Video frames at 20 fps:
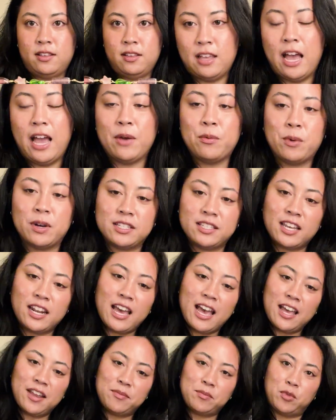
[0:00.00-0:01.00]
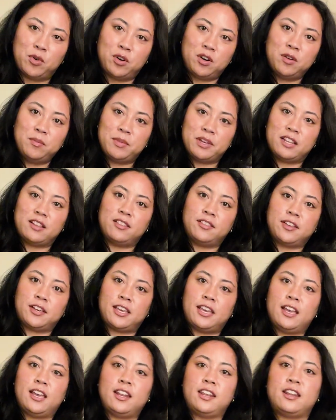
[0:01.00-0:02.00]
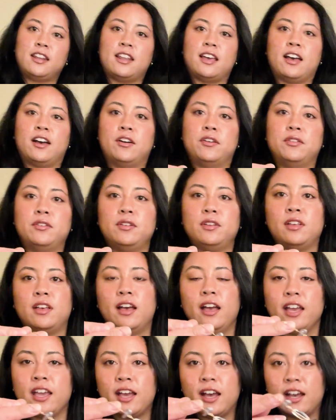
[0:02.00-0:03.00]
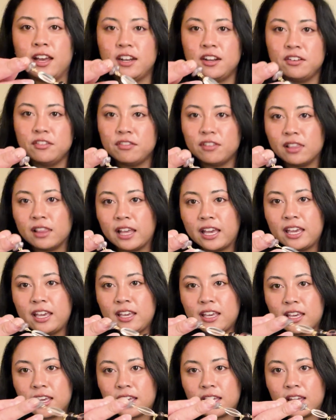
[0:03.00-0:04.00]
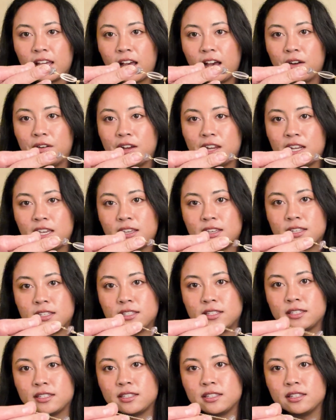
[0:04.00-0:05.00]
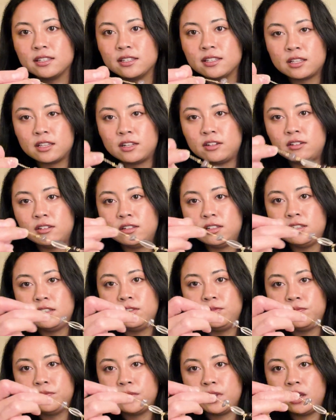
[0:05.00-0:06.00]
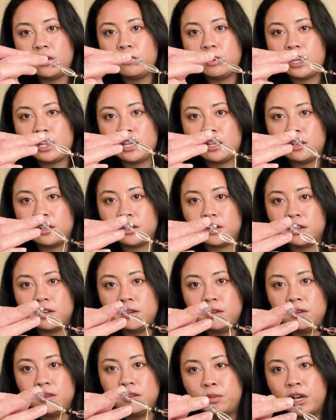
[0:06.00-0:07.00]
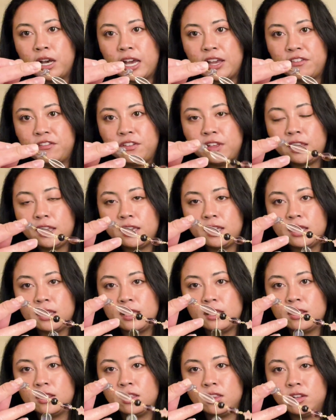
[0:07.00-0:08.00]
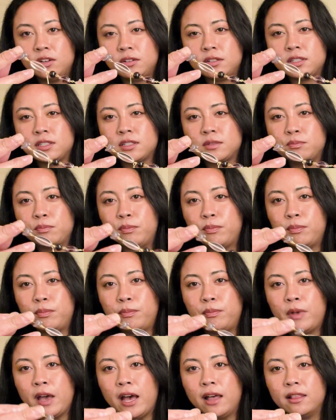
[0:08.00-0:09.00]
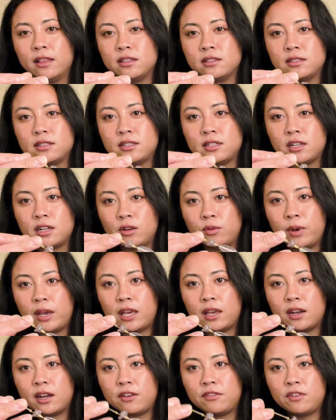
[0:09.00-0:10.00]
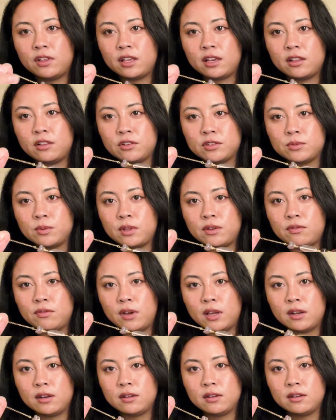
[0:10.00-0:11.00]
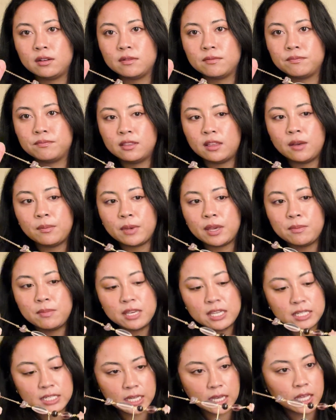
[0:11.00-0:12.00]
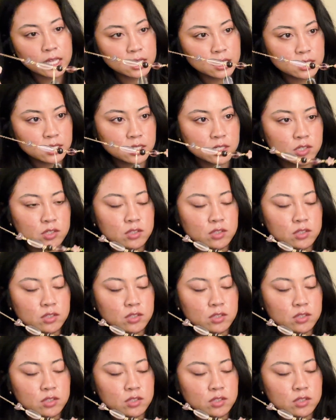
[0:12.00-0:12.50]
I was gonna add more, but looking at it now, I kind of like it how it is. It's a little irregular, but I feel like it looks balanced in a way, and I feel like it looks really fun. That might be done.